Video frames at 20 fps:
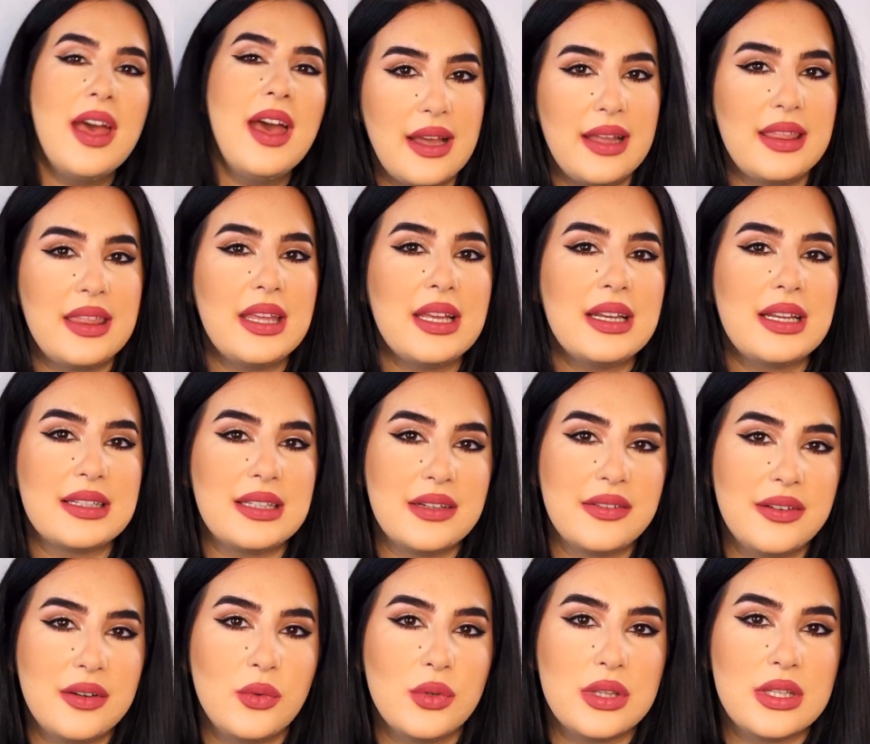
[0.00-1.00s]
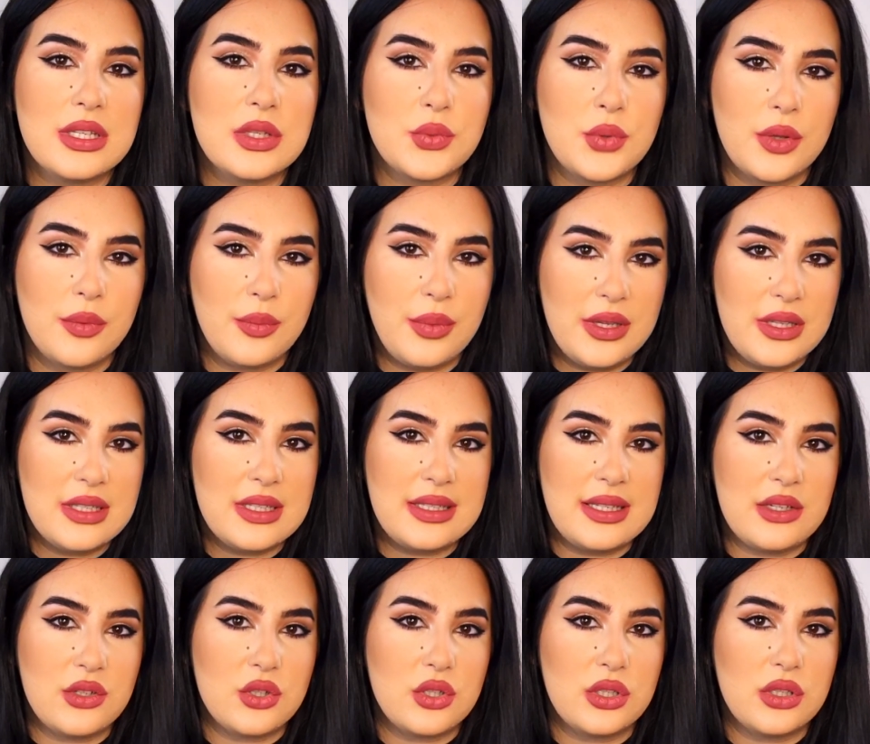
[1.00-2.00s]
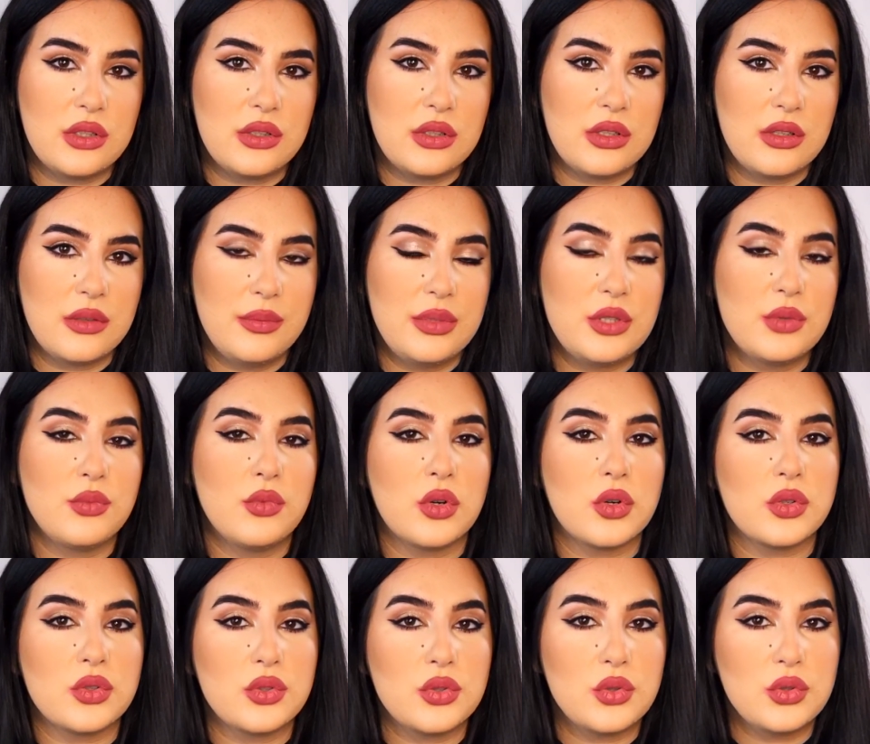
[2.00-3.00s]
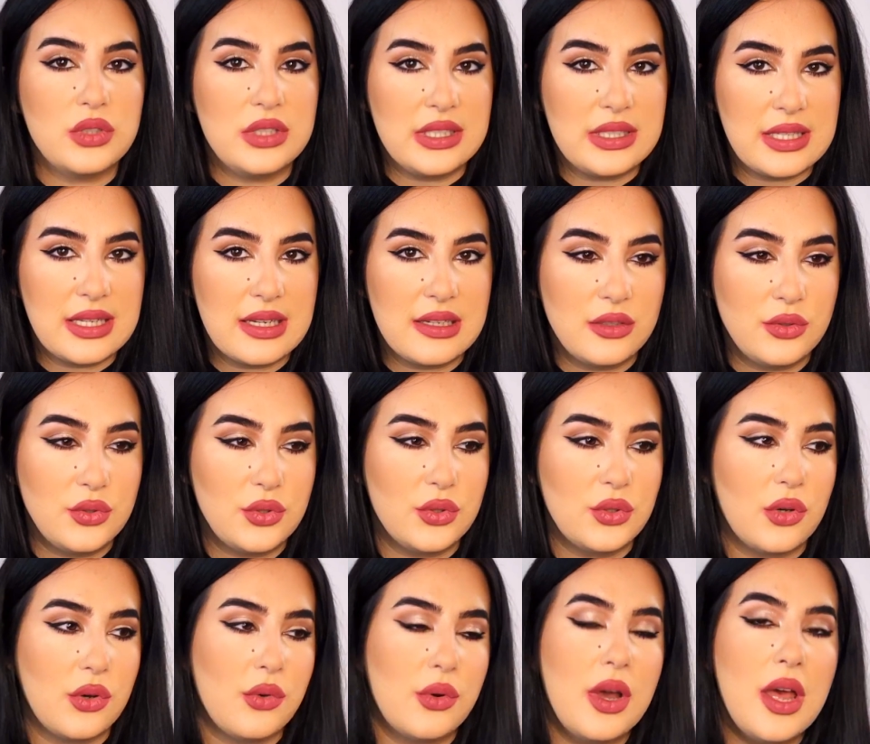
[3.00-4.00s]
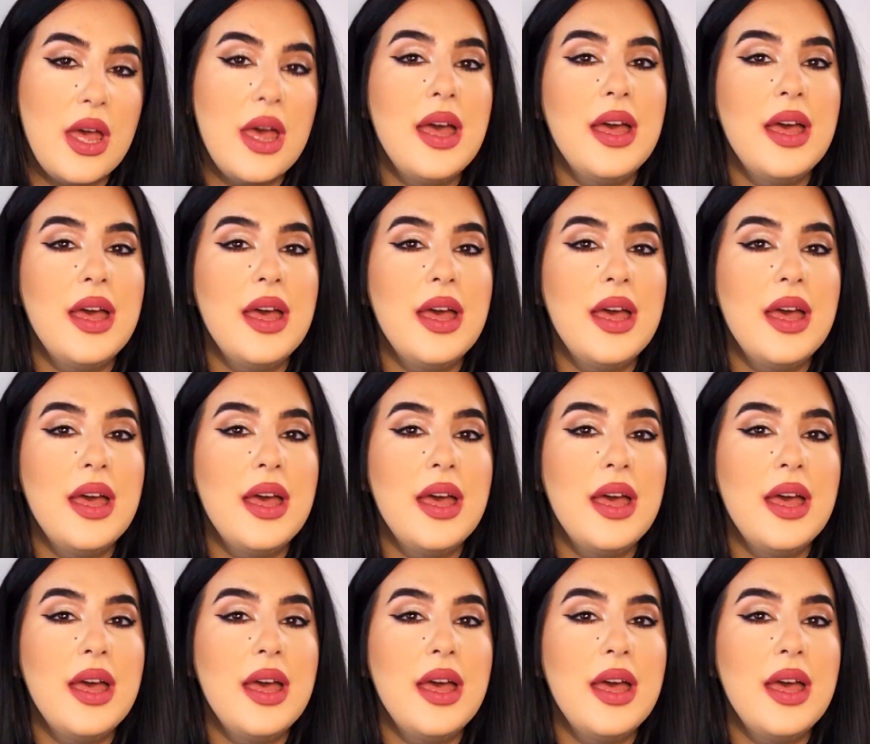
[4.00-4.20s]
I think Lattafa with this one paid attention a bit more to details, you know.